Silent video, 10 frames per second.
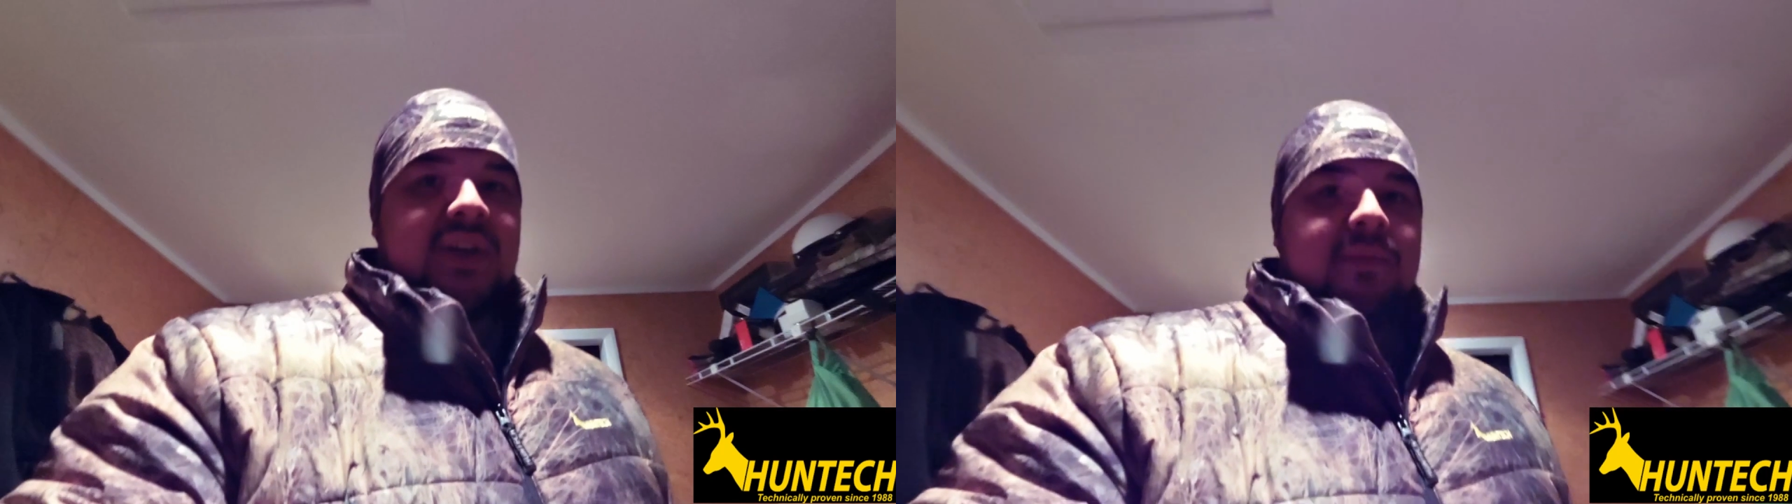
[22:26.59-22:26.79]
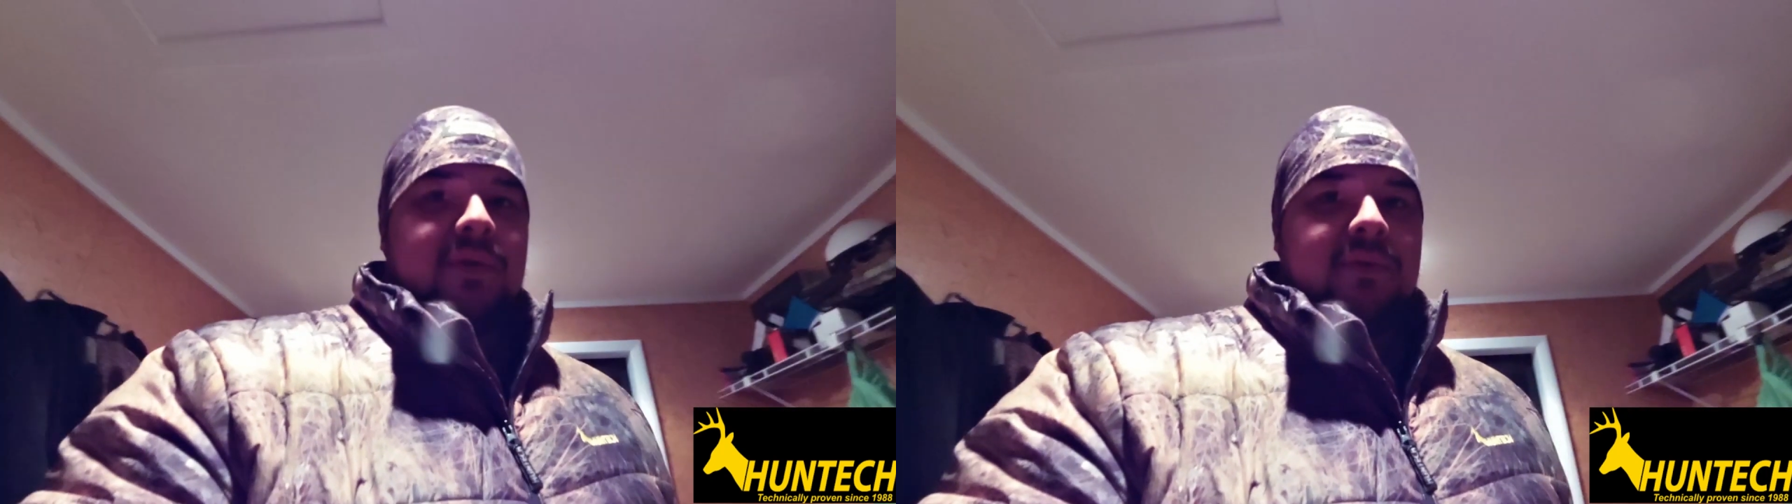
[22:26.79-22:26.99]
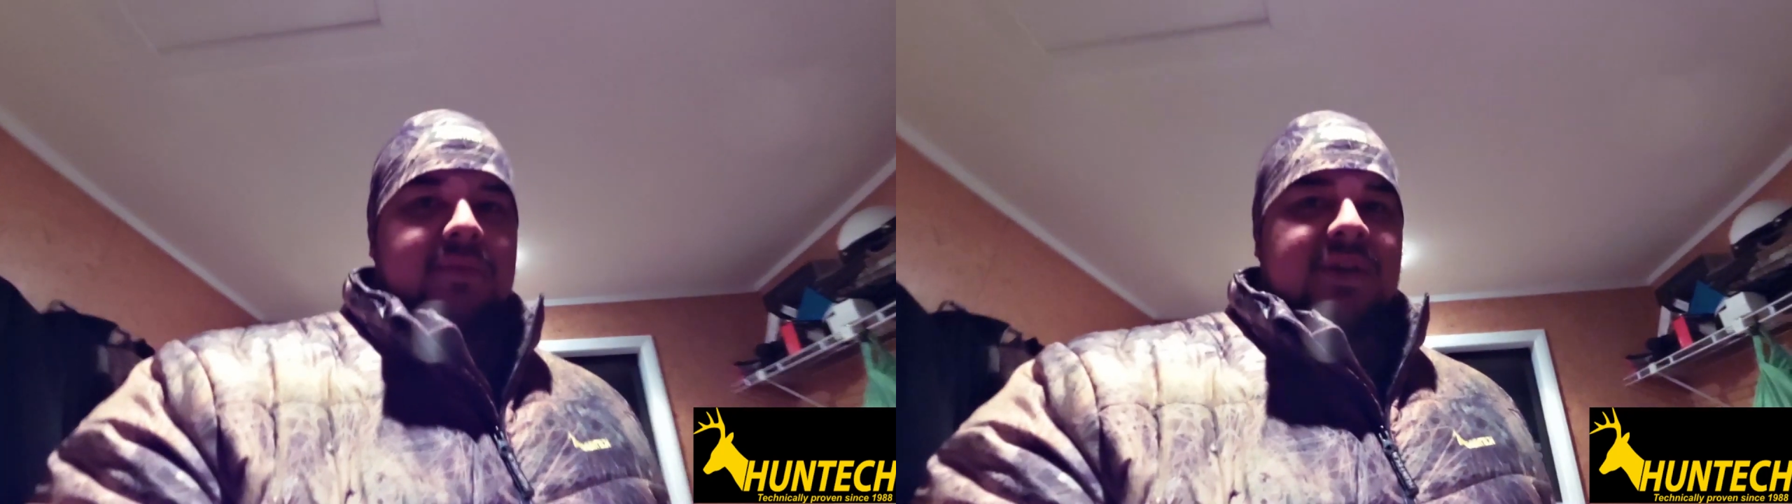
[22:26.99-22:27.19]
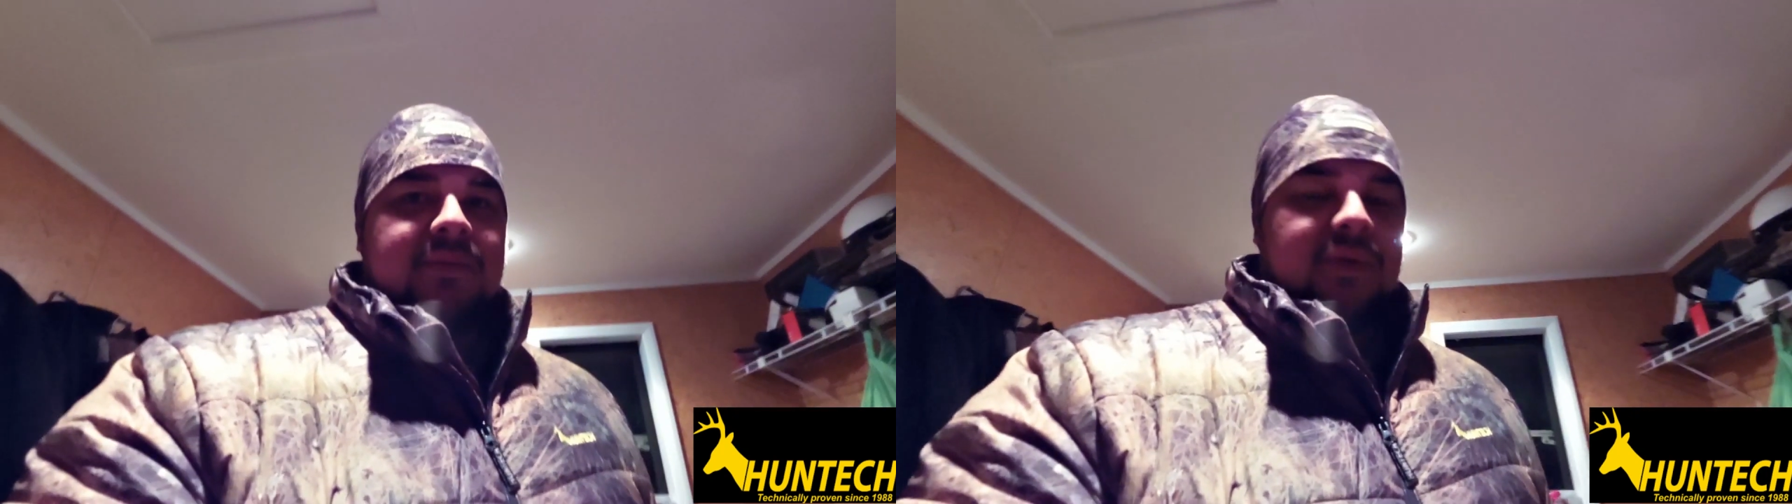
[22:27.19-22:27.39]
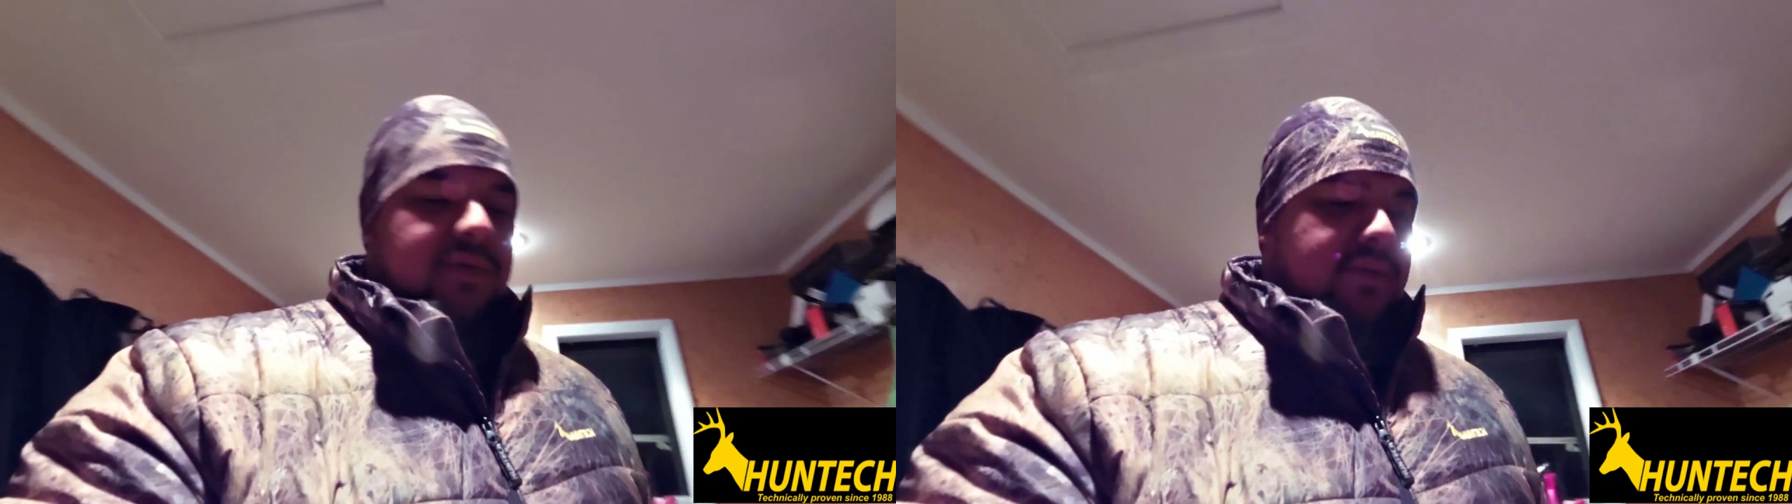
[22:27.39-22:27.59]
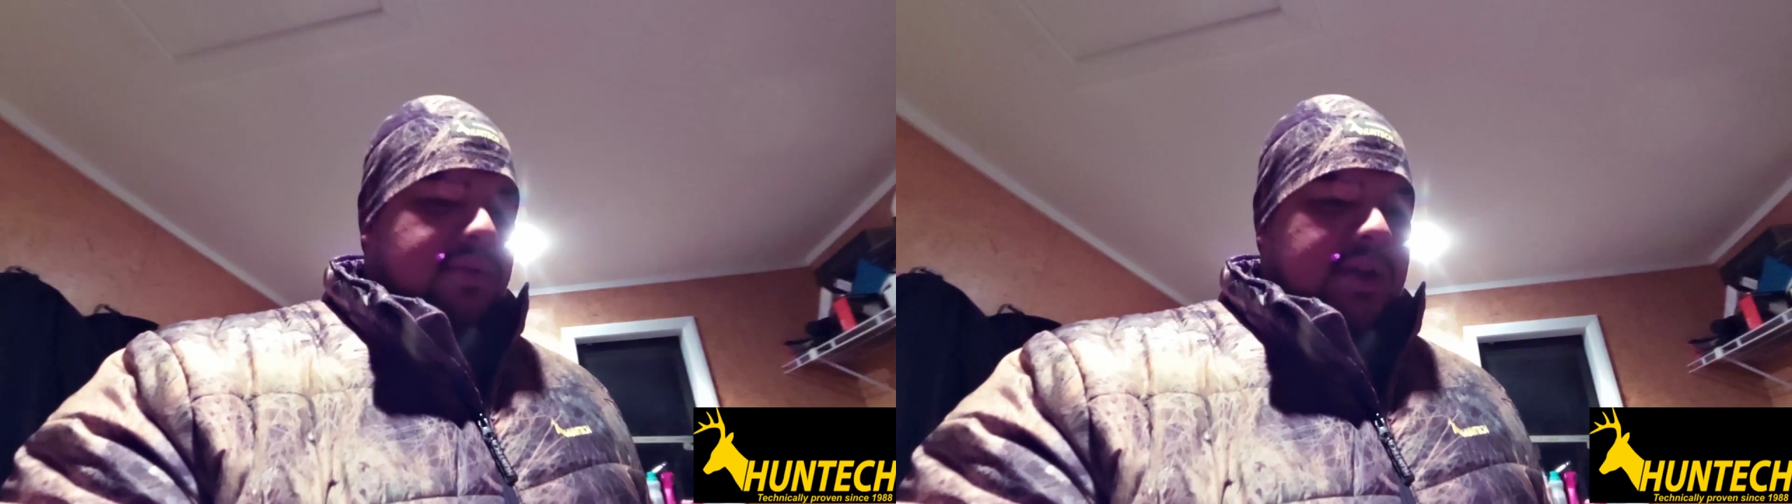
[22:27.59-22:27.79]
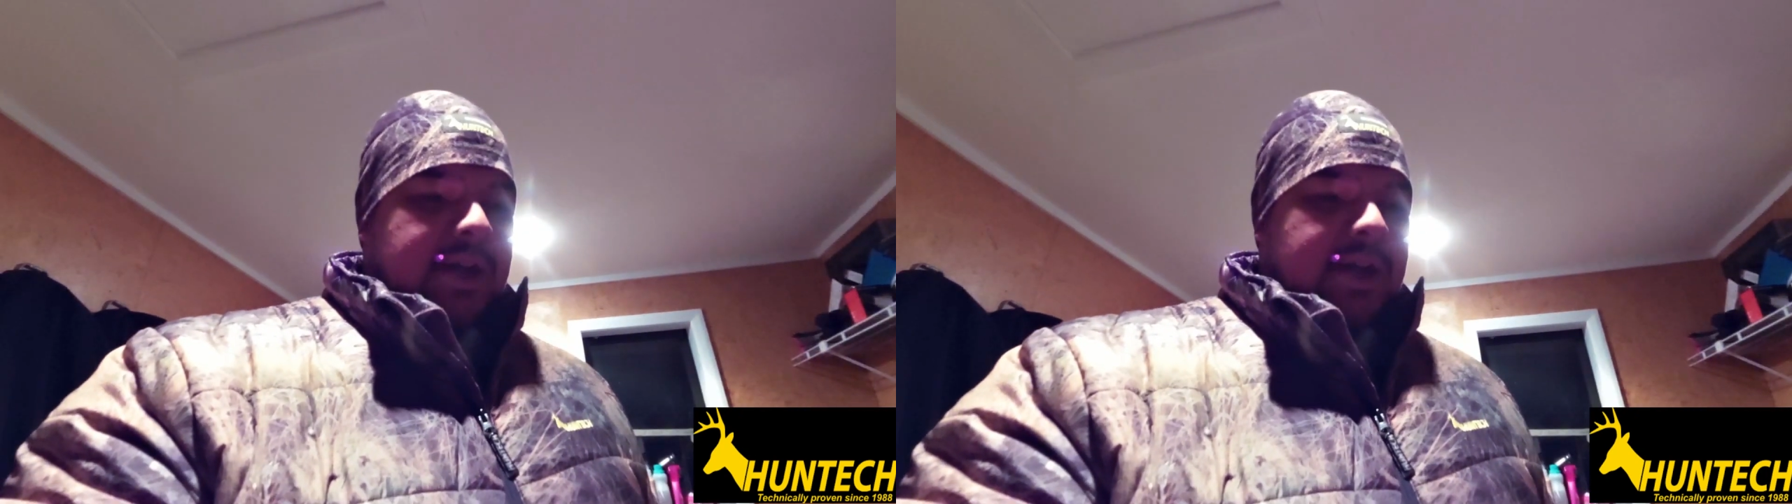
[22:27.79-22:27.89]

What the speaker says: and keep a good